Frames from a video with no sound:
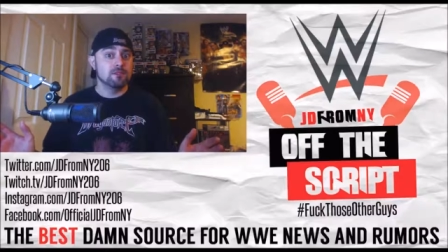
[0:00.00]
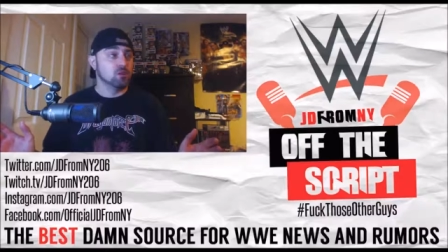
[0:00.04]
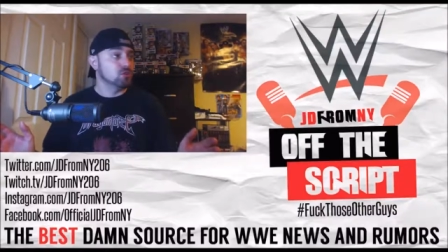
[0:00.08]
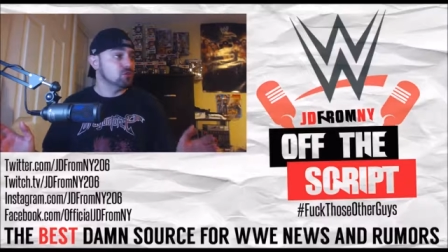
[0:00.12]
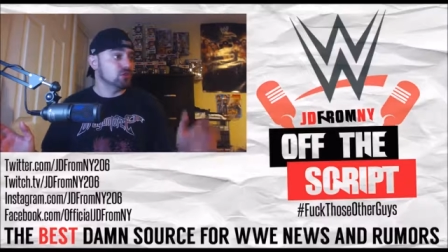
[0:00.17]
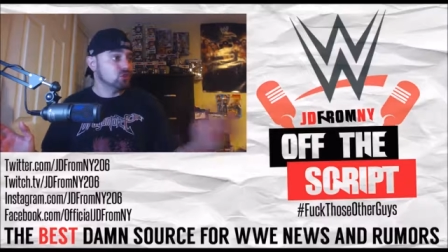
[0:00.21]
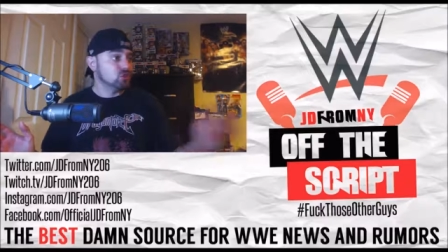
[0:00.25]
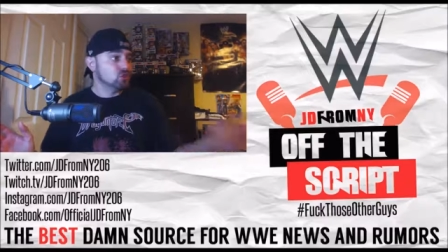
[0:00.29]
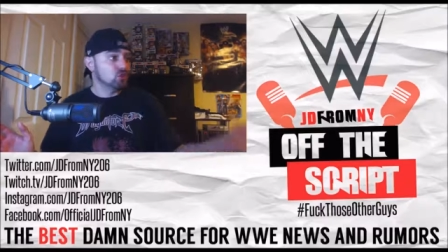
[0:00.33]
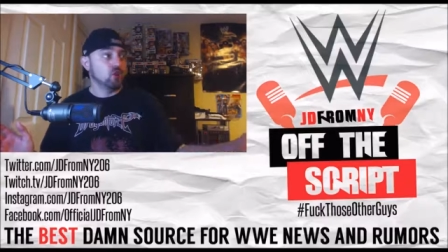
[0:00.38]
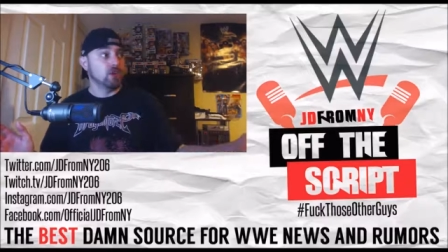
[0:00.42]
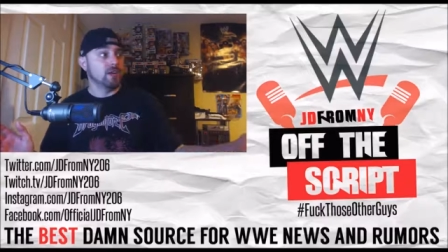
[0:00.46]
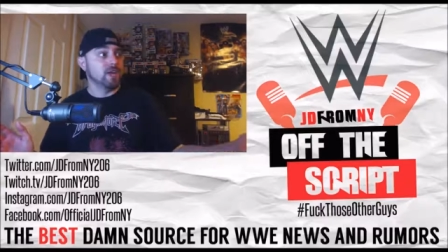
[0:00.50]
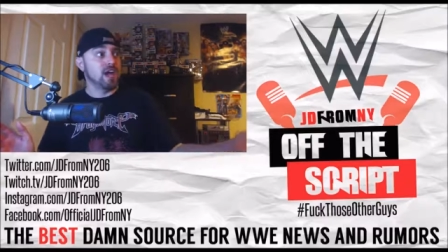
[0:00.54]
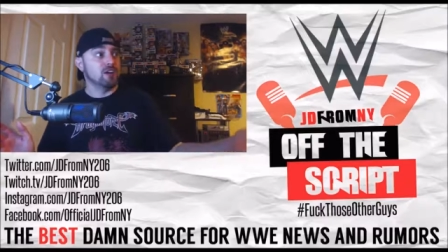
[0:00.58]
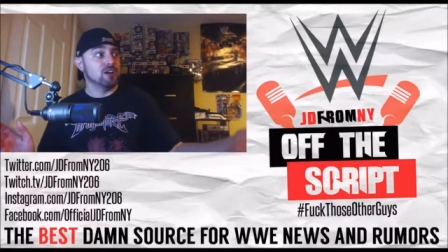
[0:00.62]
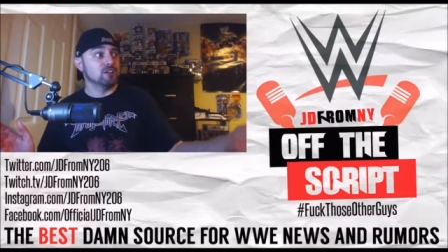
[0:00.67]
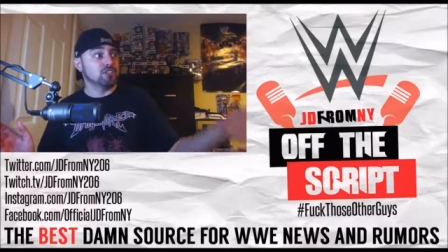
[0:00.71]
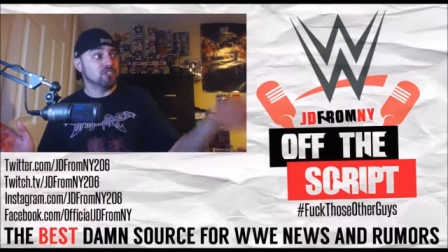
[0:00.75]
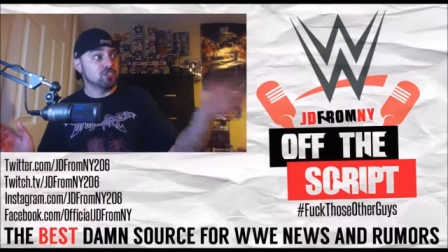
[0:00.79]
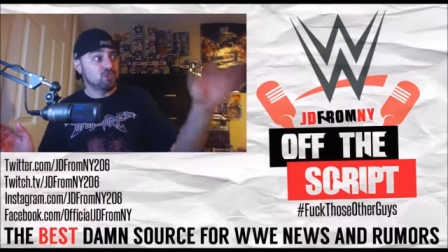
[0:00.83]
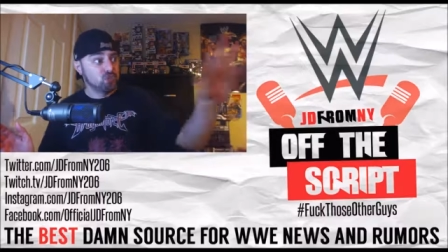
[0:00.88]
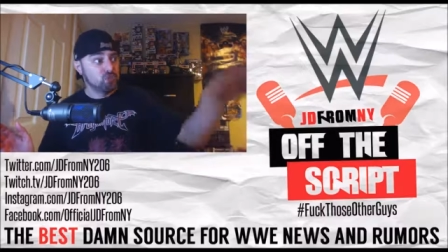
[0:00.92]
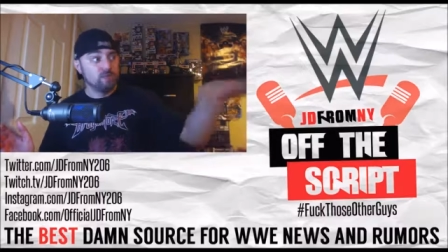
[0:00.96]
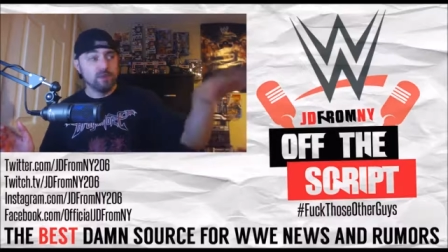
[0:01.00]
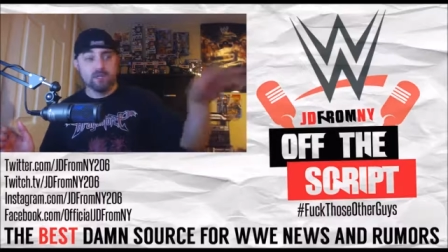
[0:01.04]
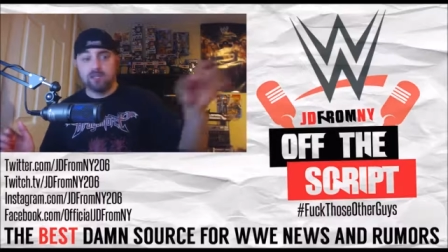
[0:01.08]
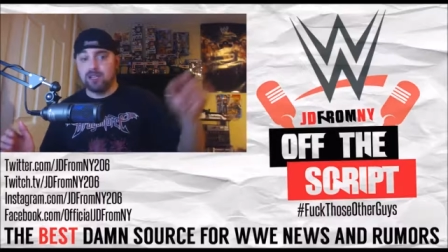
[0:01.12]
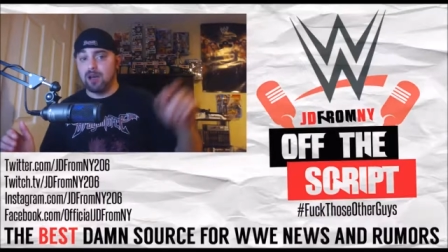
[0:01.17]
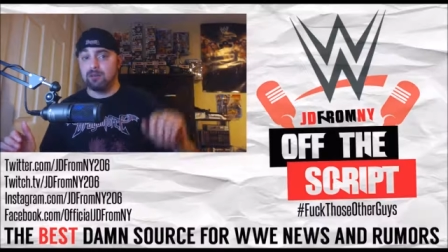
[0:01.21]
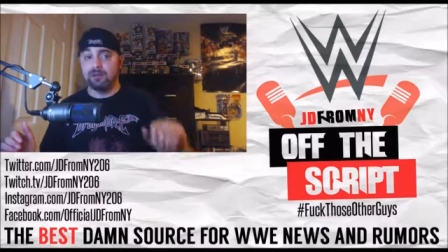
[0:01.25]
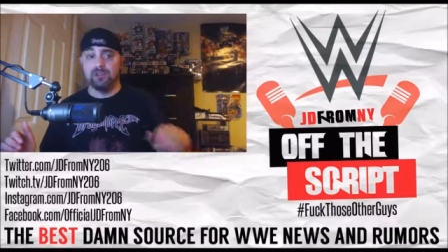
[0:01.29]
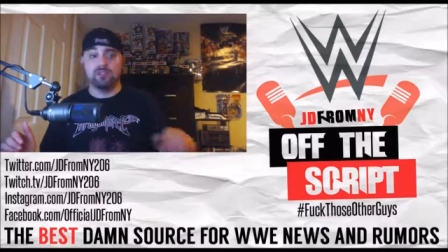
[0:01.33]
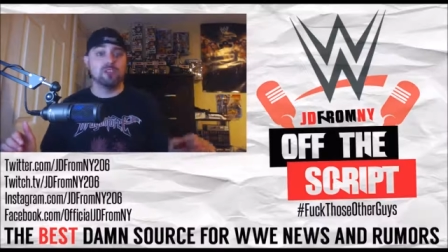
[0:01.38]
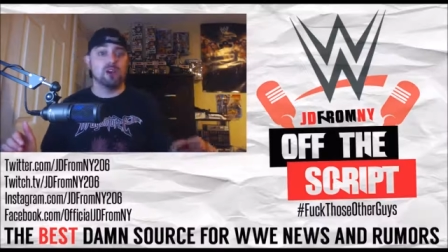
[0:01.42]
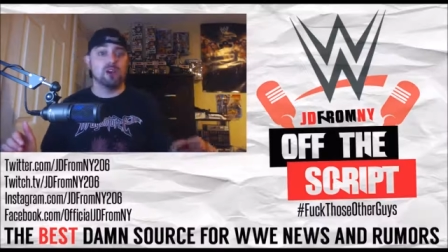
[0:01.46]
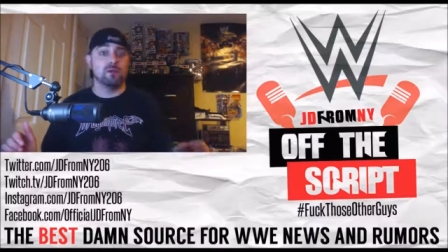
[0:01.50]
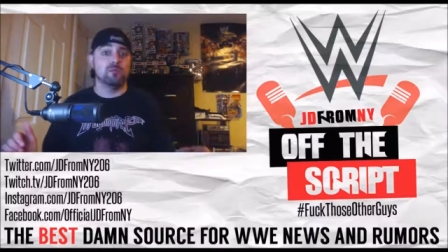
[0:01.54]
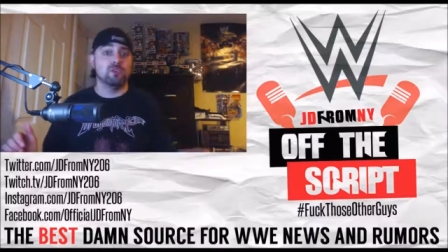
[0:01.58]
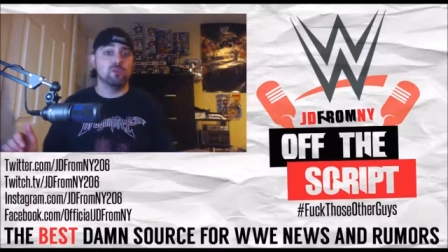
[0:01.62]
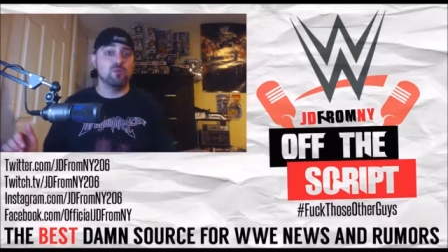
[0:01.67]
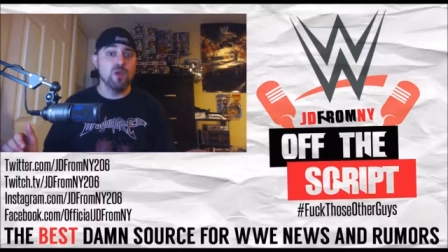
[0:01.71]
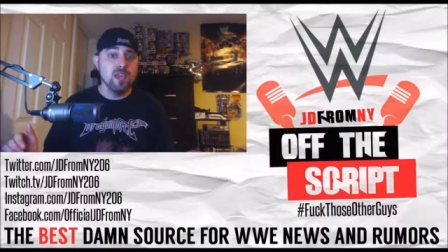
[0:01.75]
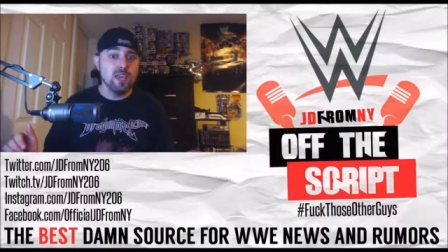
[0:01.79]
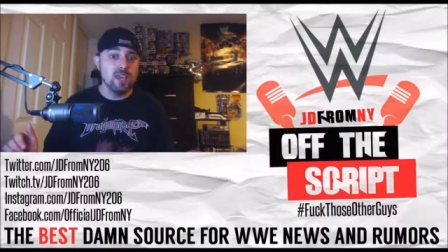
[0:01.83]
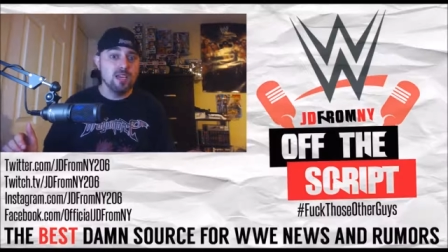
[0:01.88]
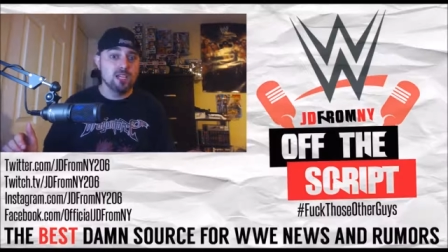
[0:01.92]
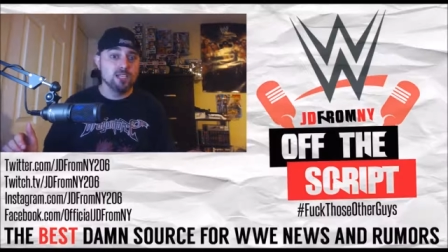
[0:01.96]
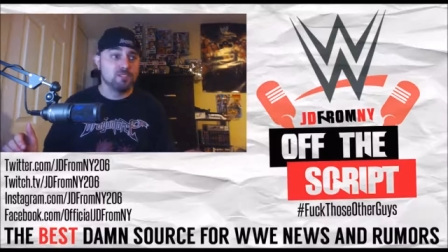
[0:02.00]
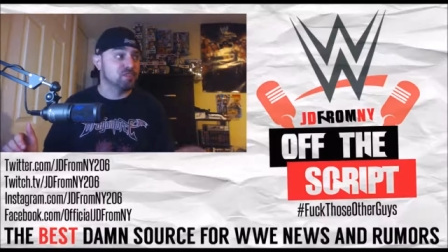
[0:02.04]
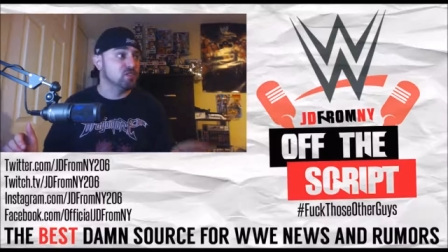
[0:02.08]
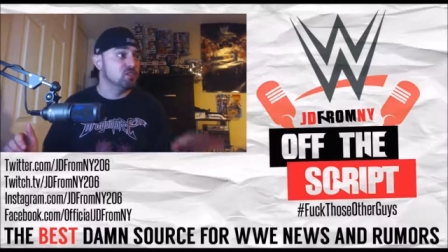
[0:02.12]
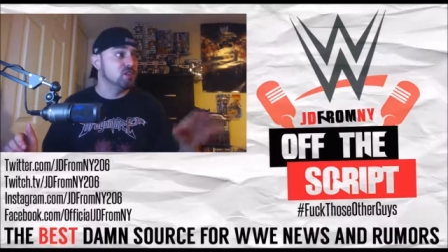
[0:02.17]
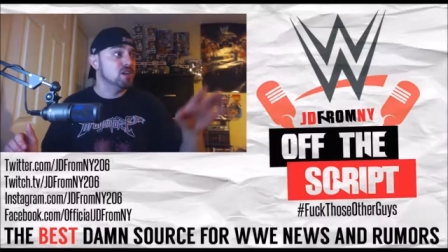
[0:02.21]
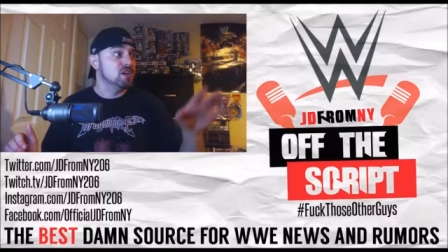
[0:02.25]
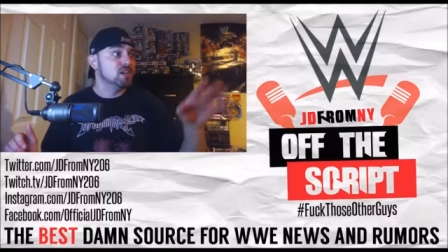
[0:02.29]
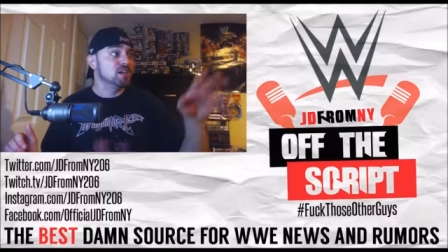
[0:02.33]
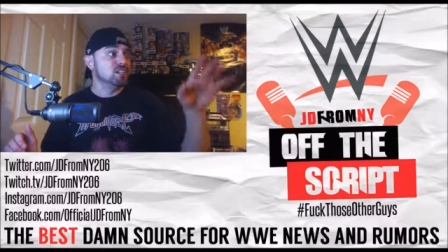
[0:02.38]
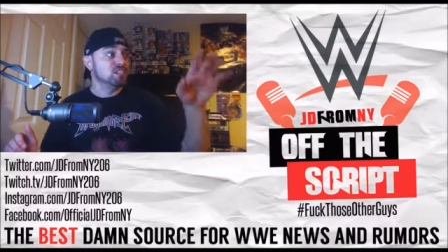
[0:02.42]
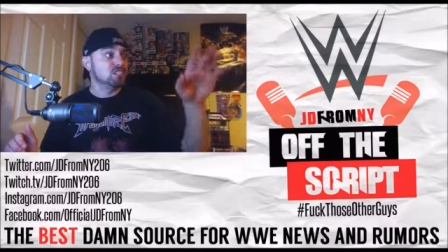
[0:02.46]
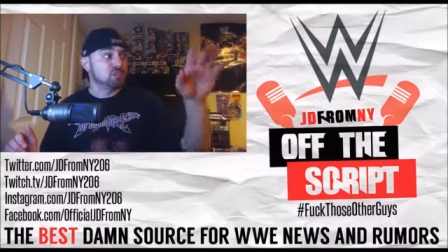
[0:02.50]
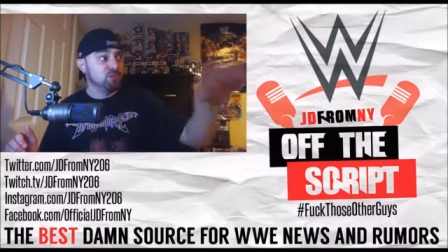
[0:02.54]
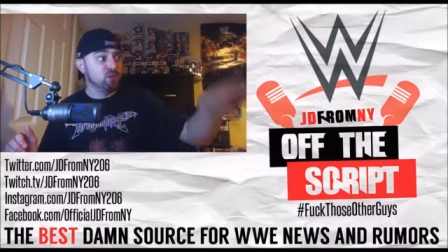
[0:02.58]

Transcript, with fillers: Goes to show you how stupid WWE is for